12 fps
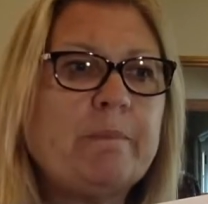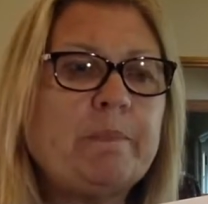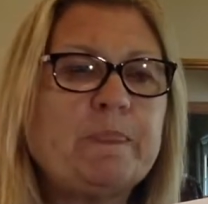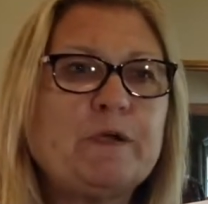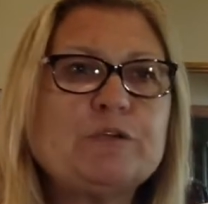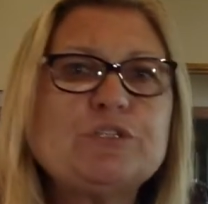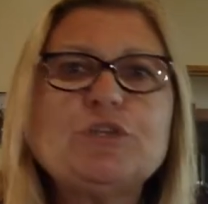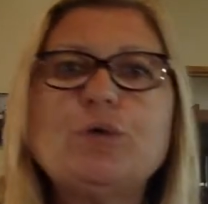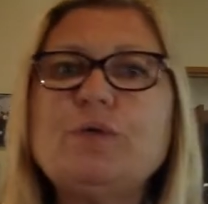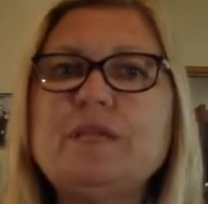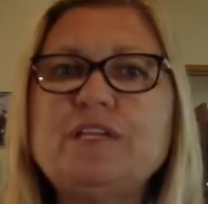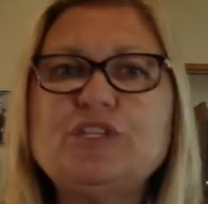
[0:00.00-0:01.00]
There's no
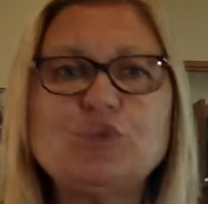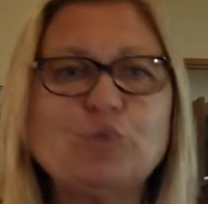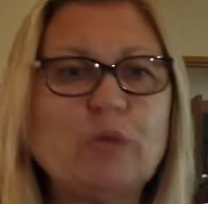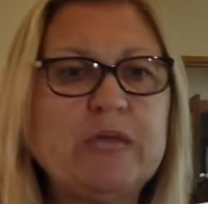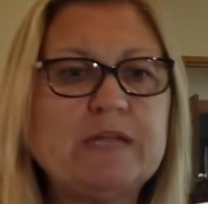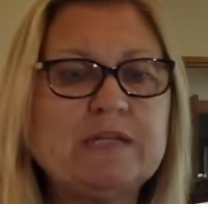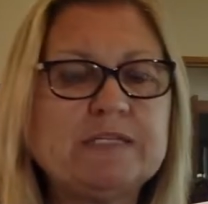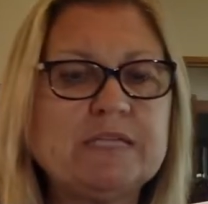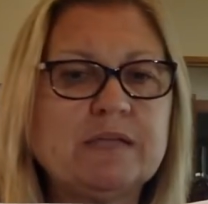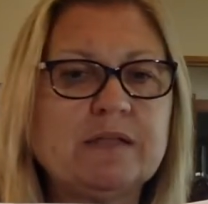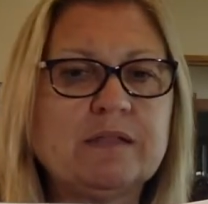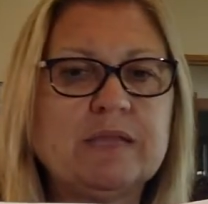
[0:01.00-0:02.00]
need to wait
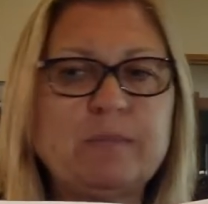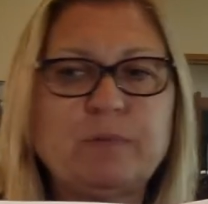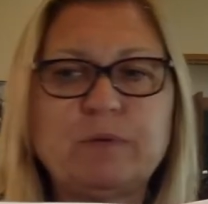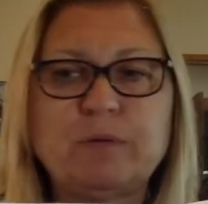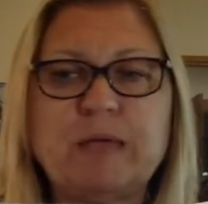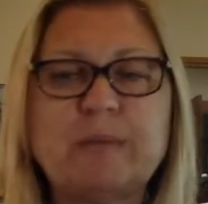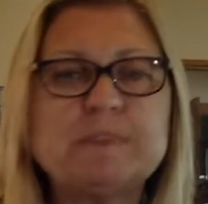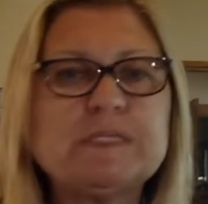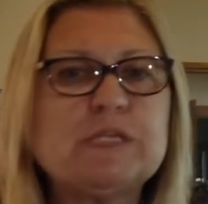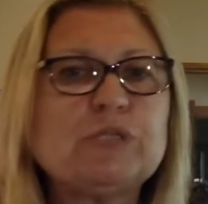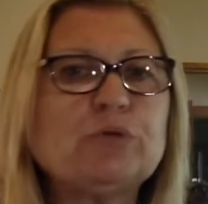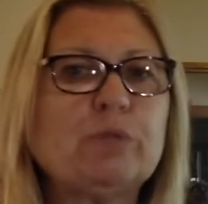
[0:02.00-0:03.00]
until they perhaps
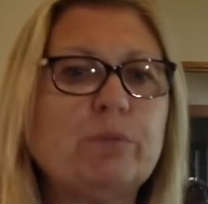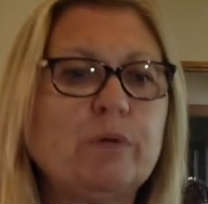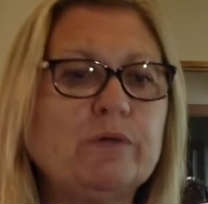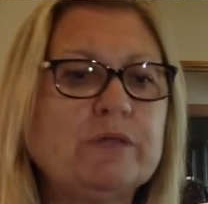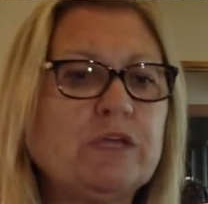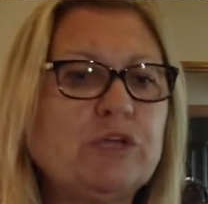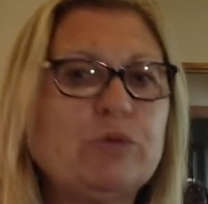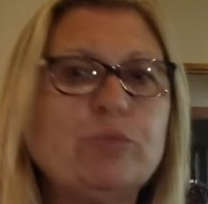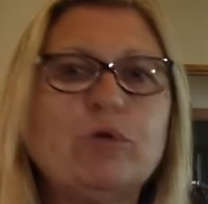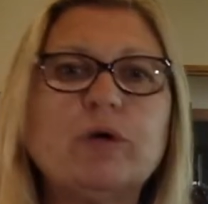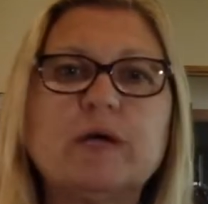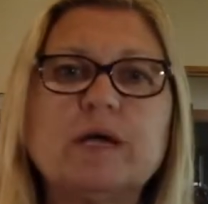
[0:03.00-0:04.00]
get to a book that you're
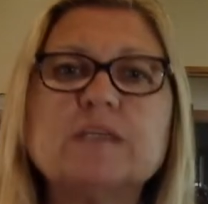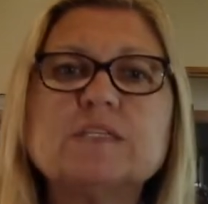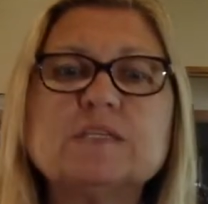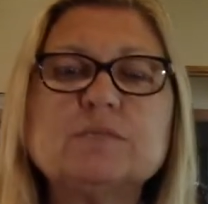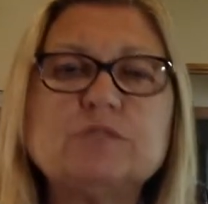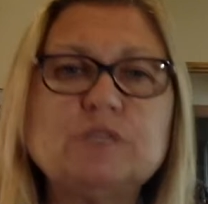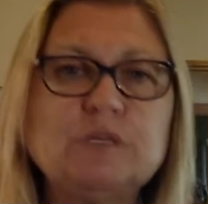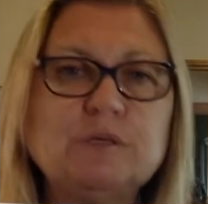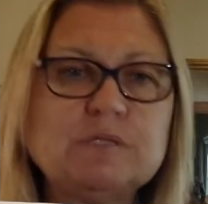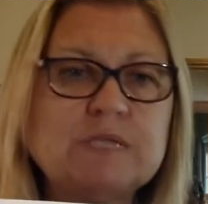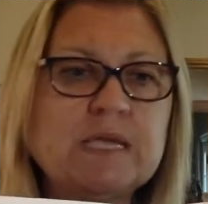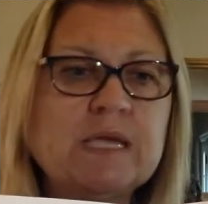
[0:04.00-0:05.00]
more accustomed to
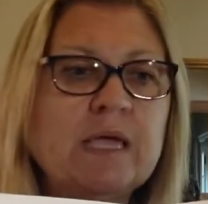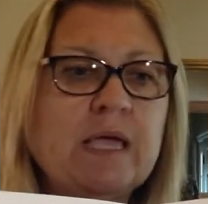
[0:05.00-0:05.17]
using.